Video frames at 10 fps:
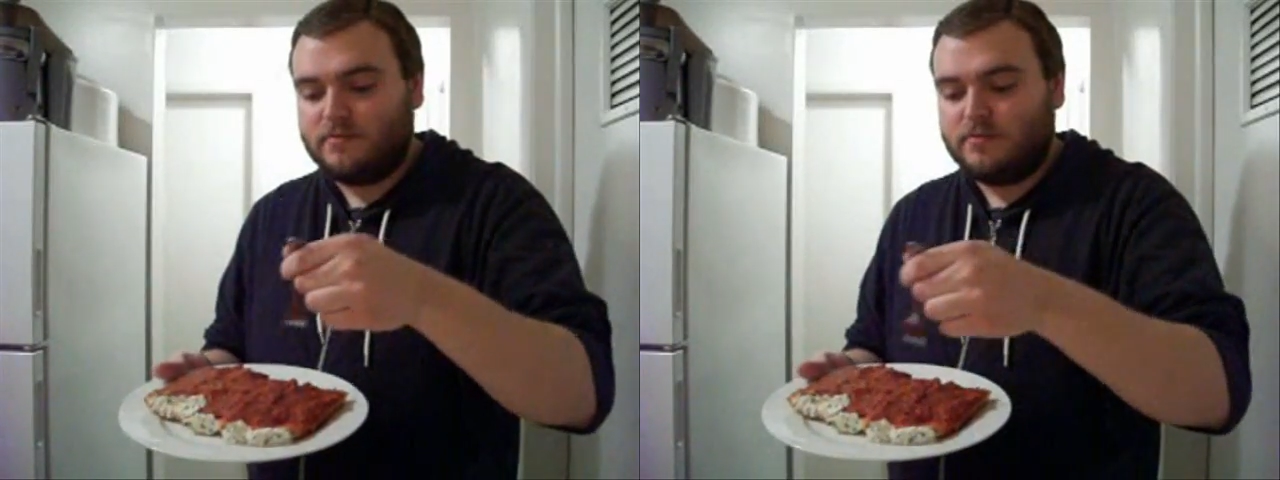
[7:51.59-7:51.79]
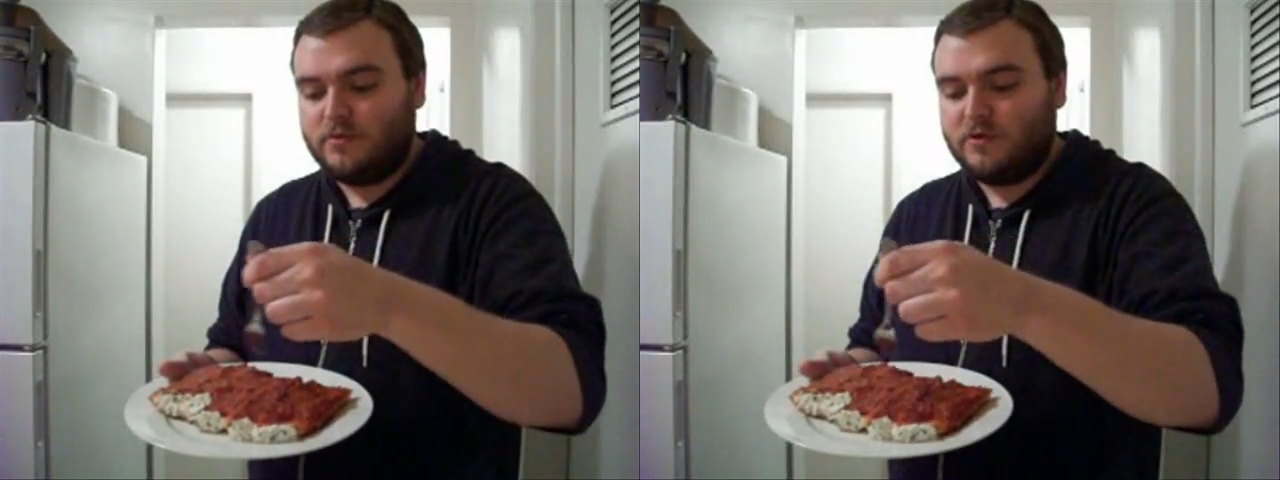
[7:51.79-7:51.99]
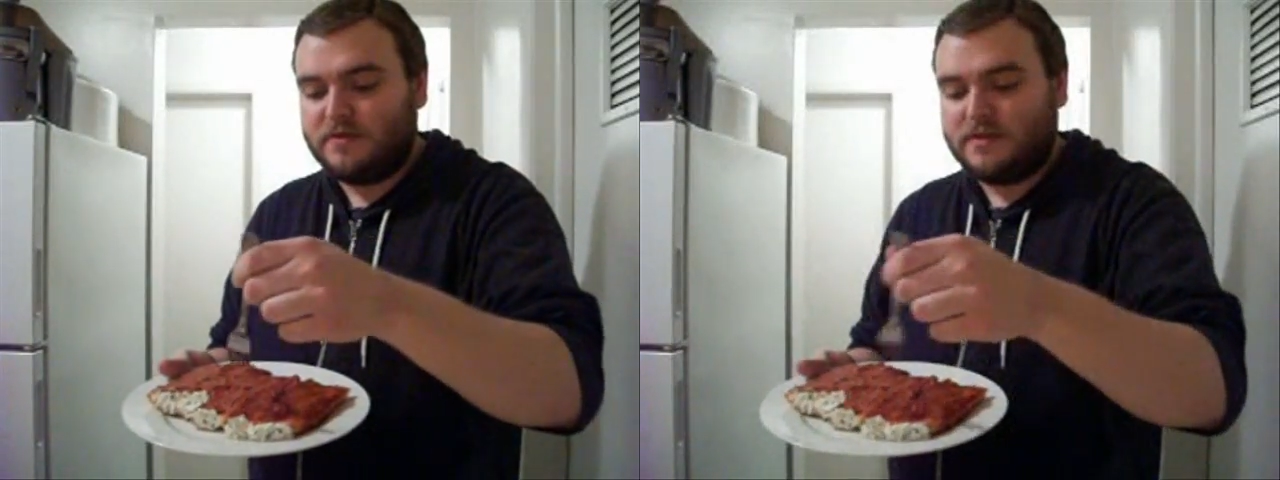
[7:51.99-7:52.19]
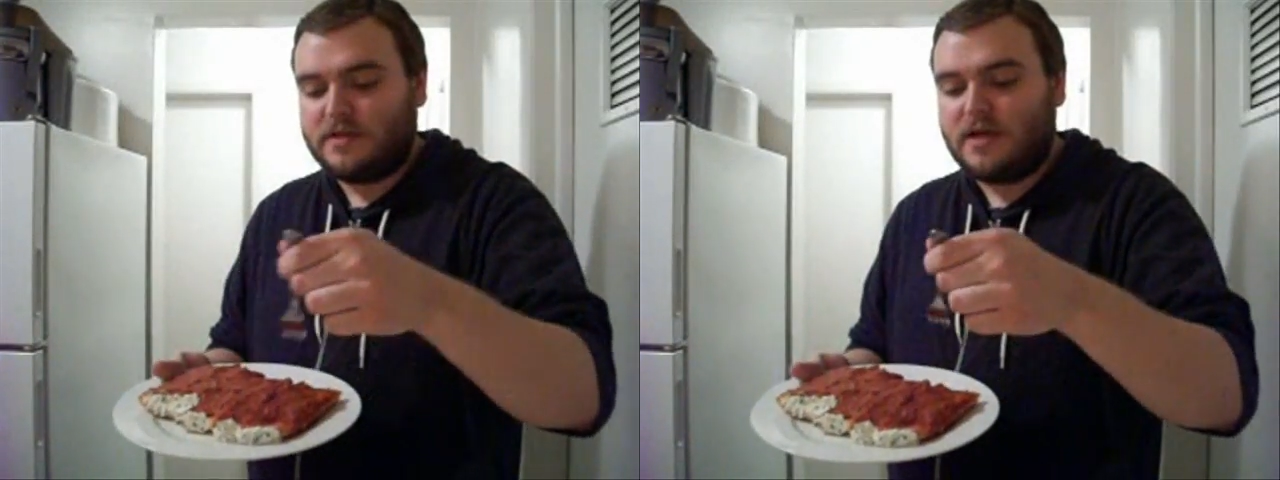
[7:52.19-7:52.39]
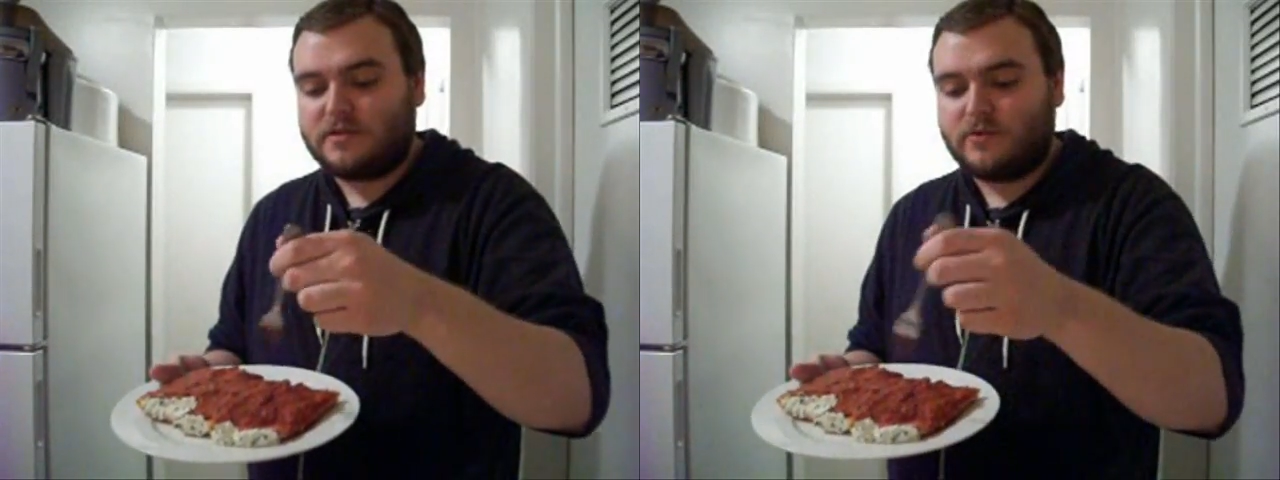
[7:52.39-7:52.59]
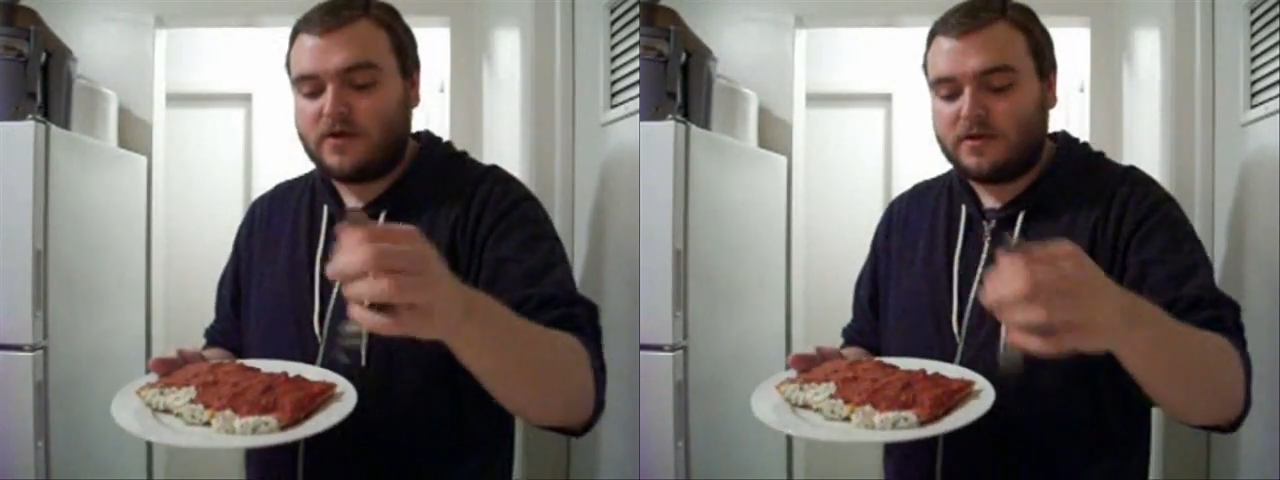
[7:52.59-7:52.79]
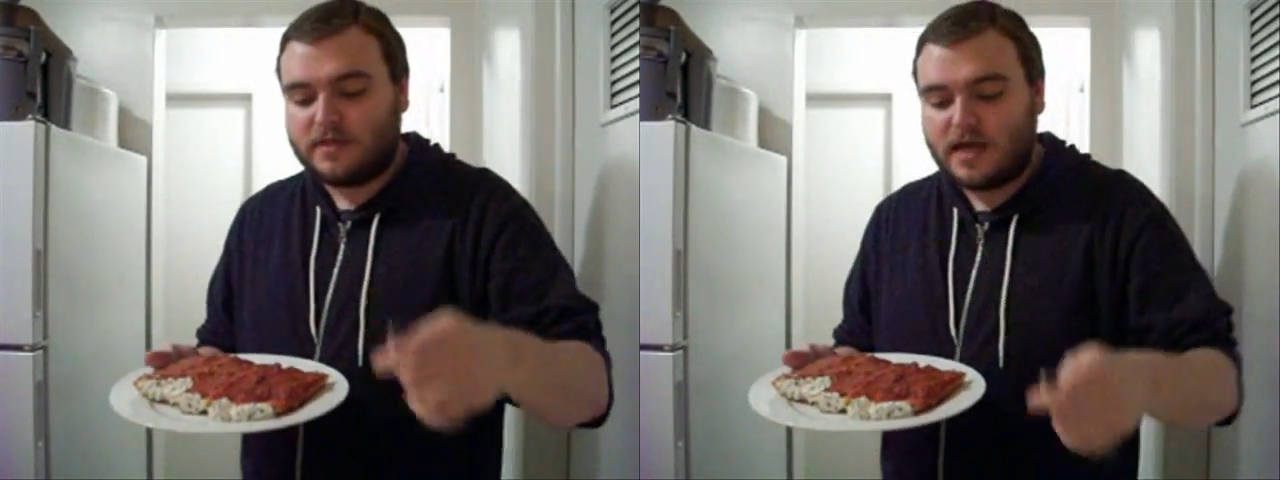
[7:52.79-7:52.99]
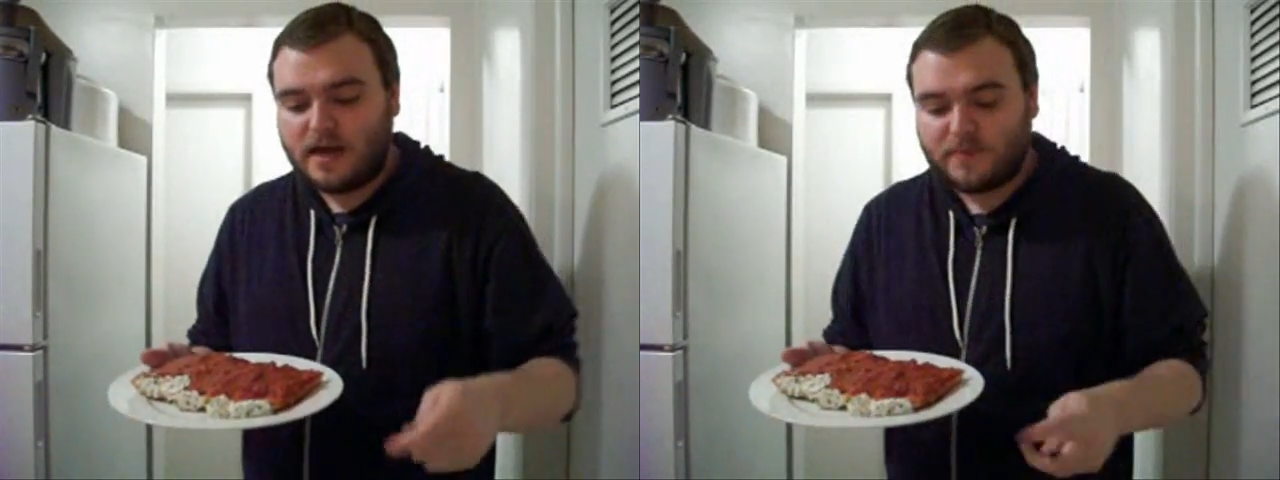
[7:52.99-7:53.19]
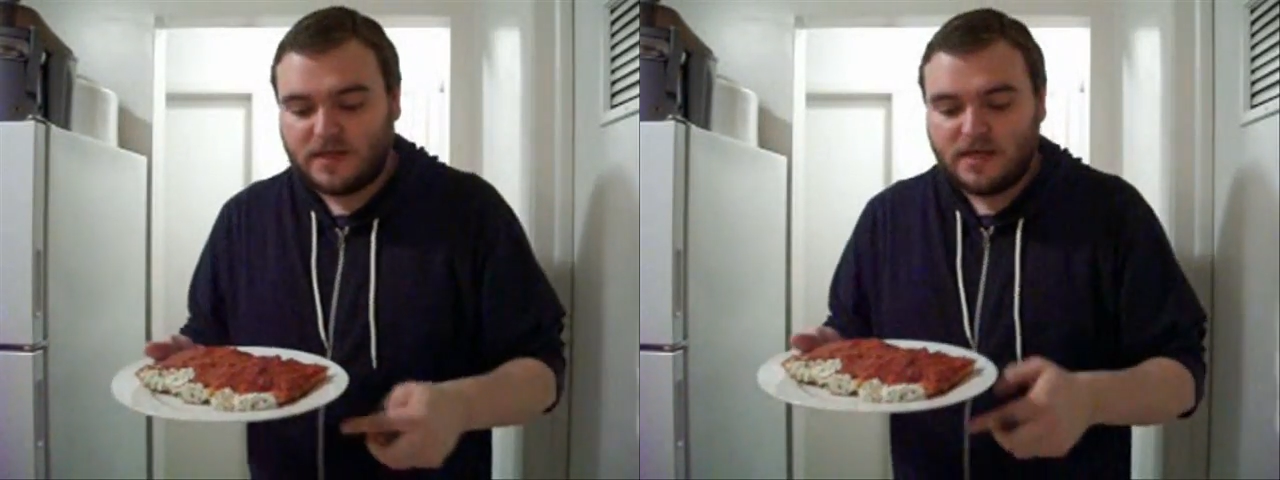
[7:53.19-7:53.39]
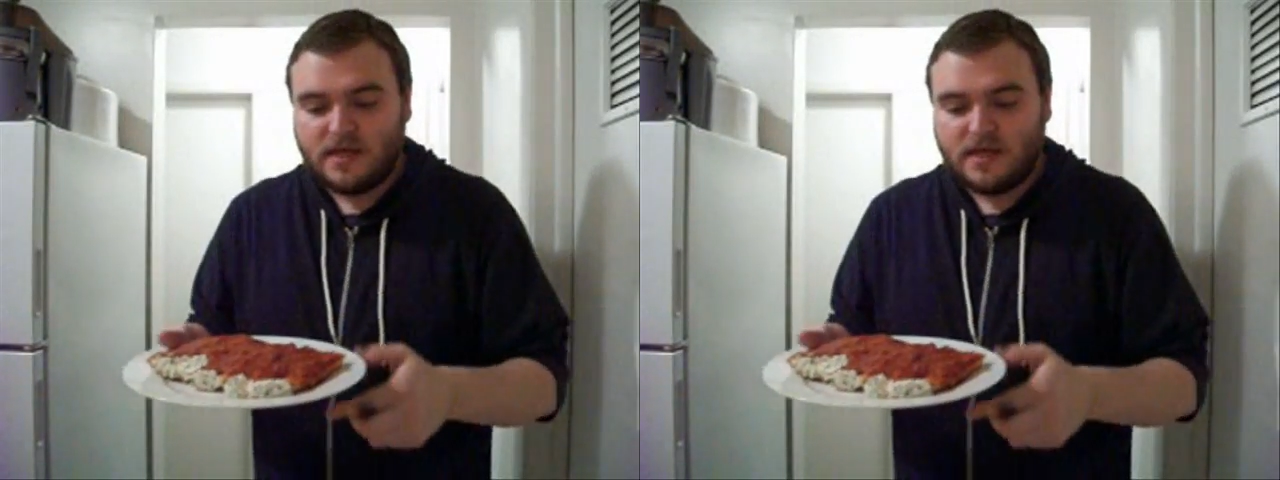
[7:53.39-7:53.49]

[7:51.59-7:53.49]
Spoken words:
move the sauce around on top.